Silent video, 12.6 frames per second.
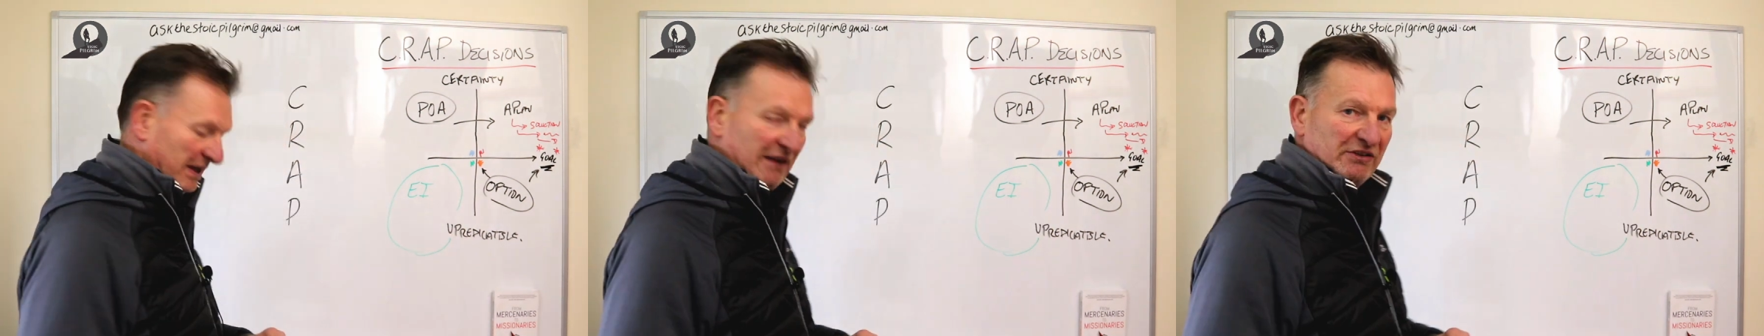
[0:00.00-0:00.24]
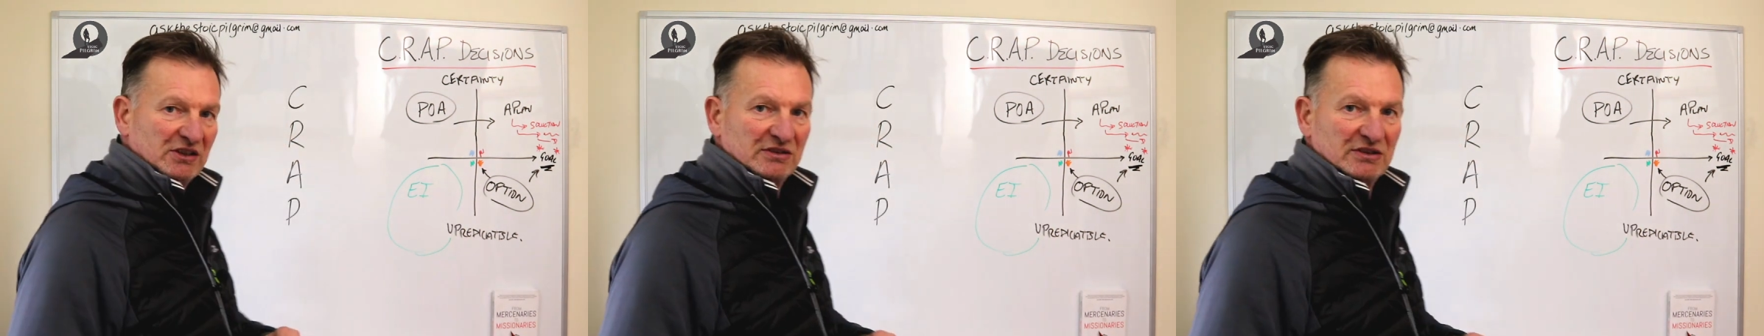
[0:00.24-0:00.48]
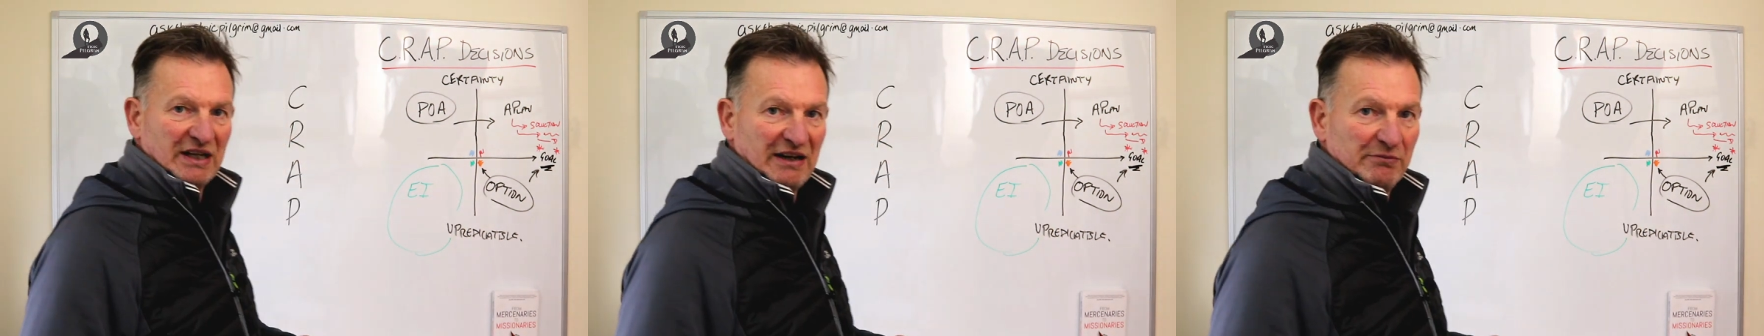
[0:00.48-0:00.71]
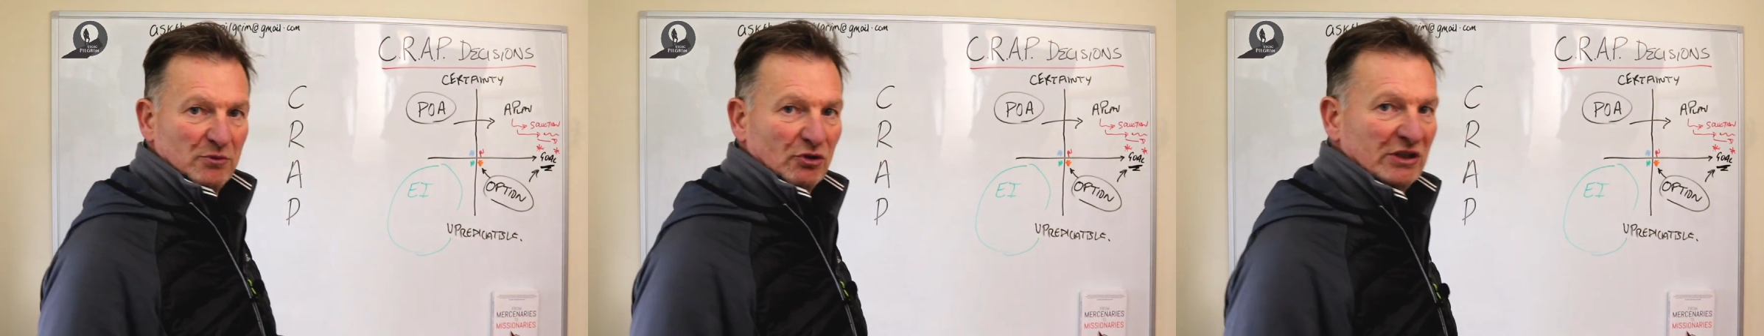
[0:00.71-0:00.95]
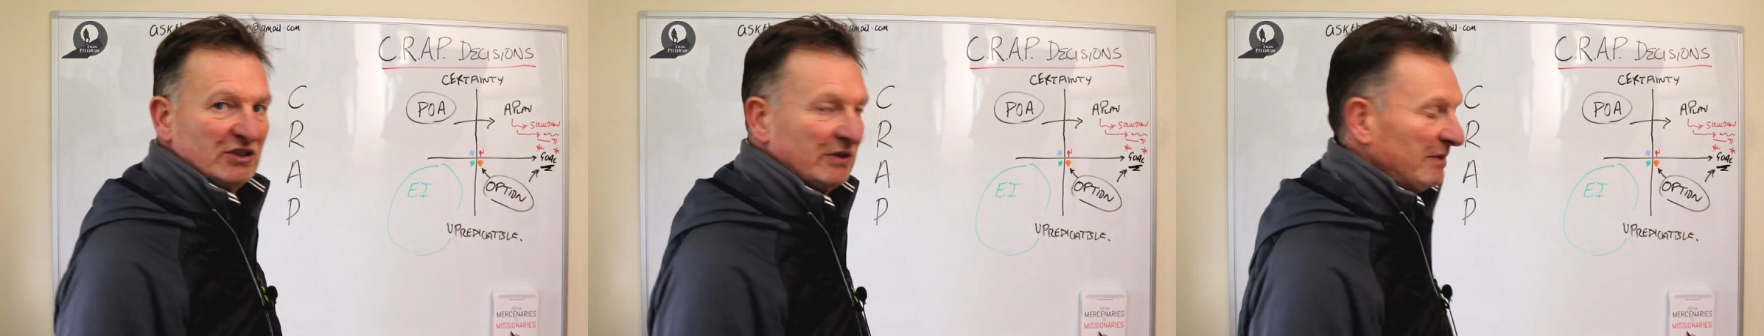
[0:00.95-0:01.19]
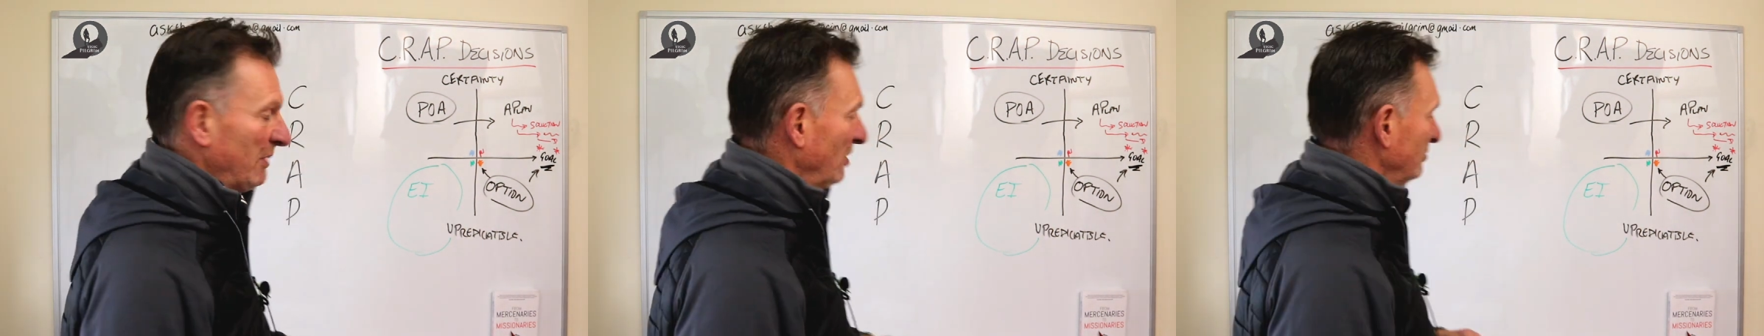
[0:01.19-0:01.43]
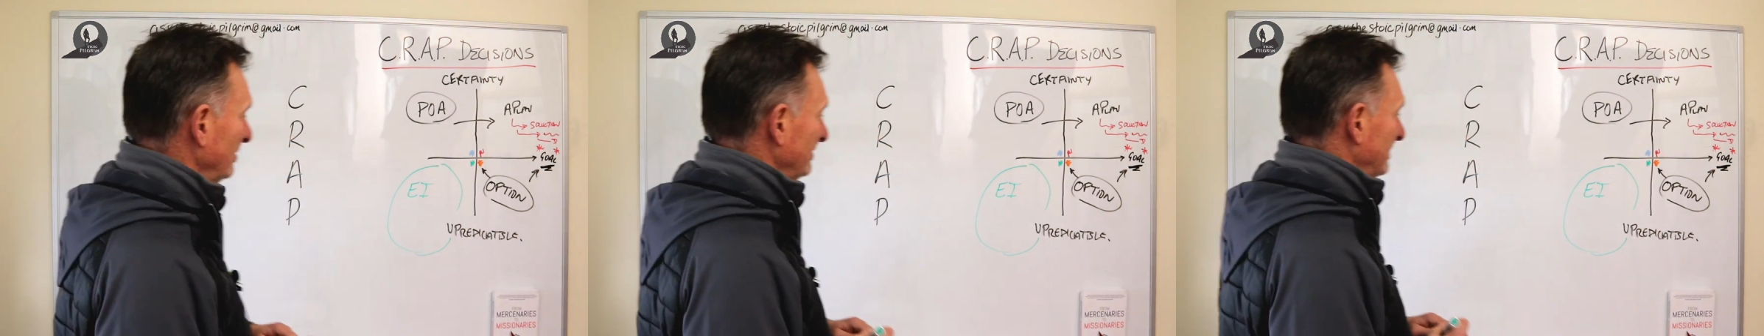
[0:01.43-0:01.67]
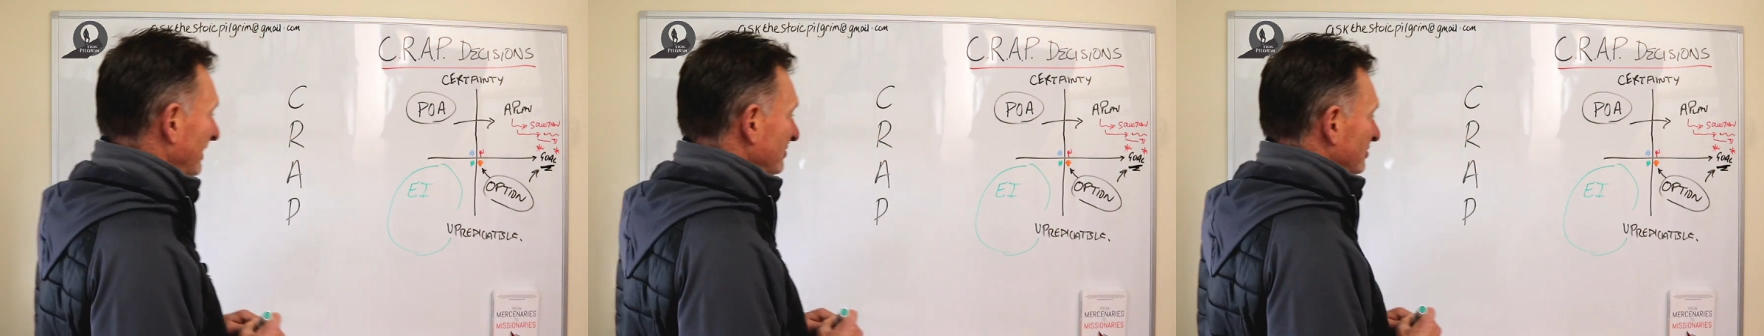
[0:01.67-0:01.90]
having to have more emotional
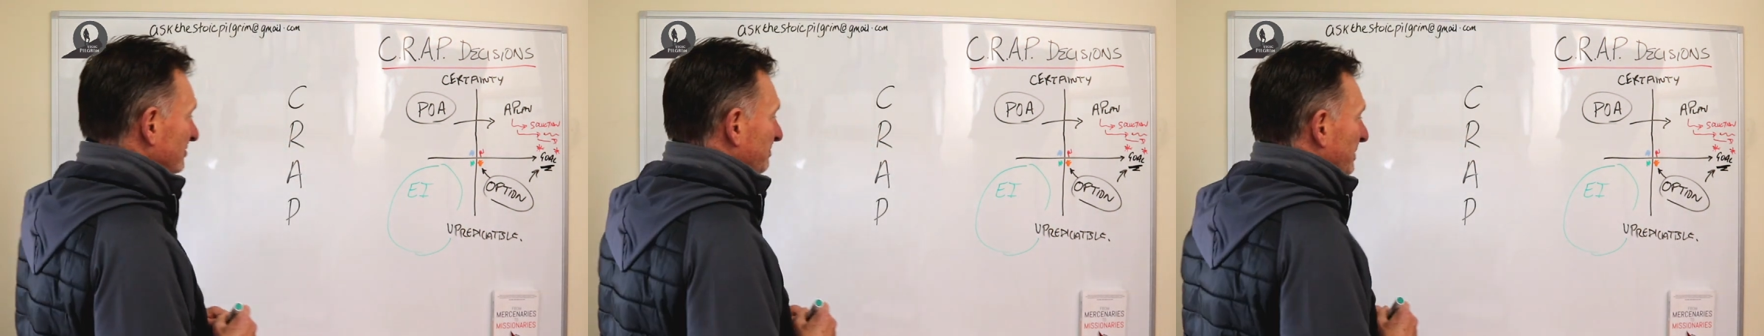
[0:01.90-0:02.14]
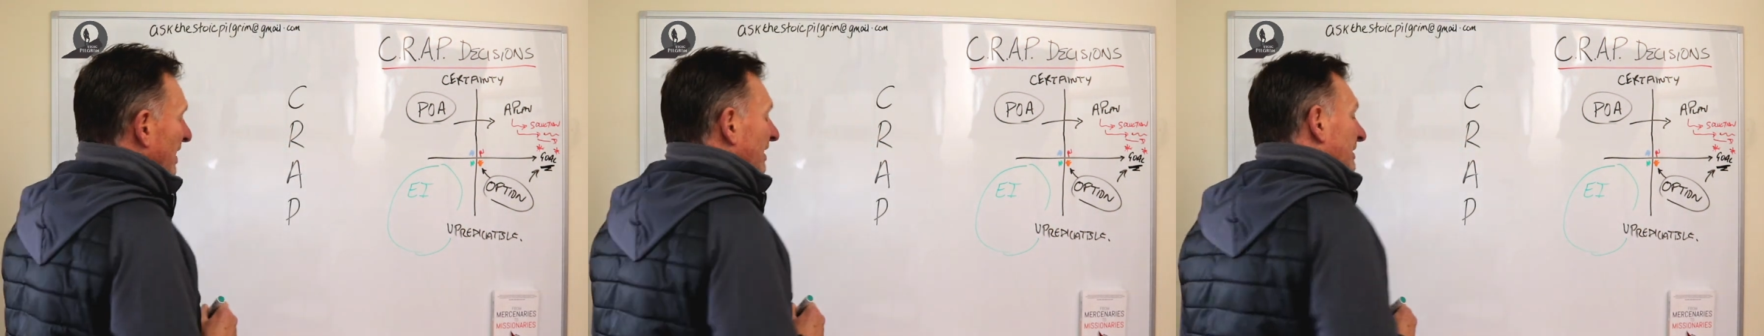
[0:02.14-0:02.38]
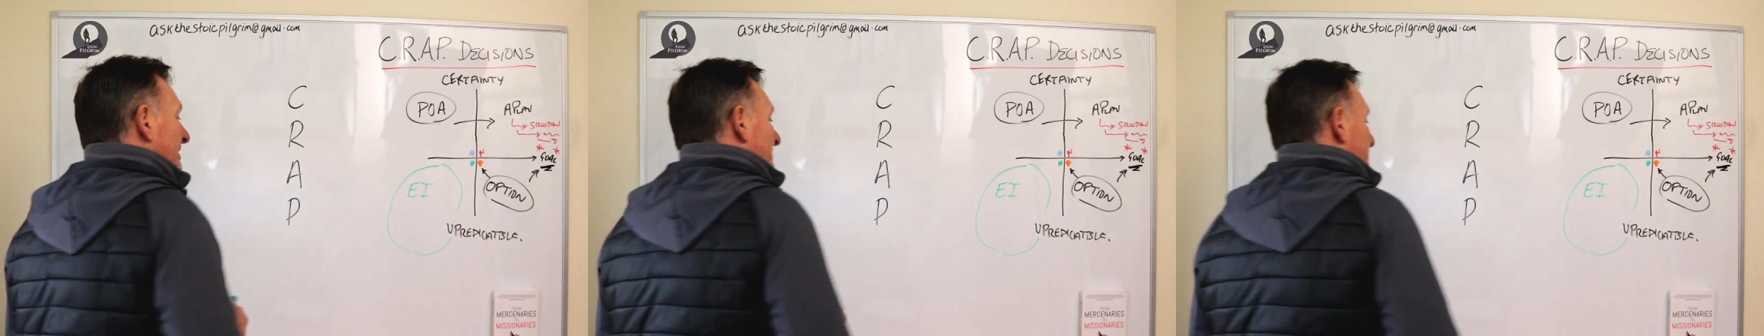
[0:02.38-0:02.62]
intelligence. But